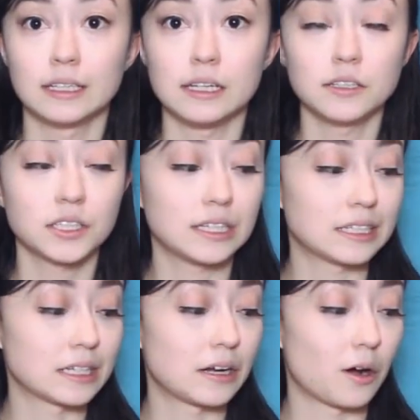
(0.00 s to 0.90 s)
it usually
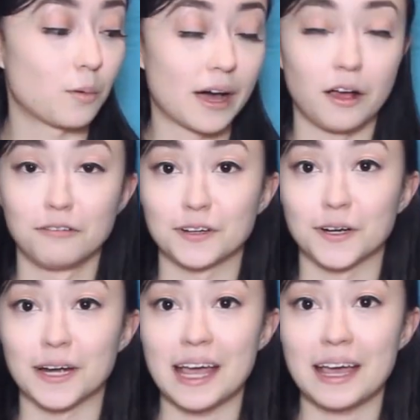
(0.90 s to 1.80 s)
doesn't go well
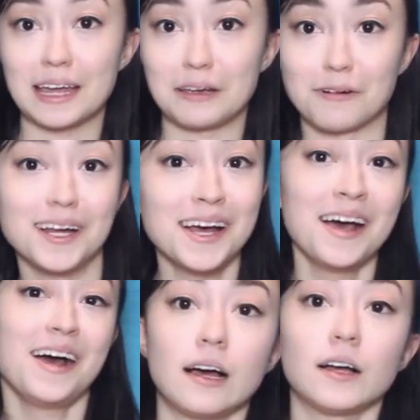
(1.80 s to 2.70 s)
for anyone.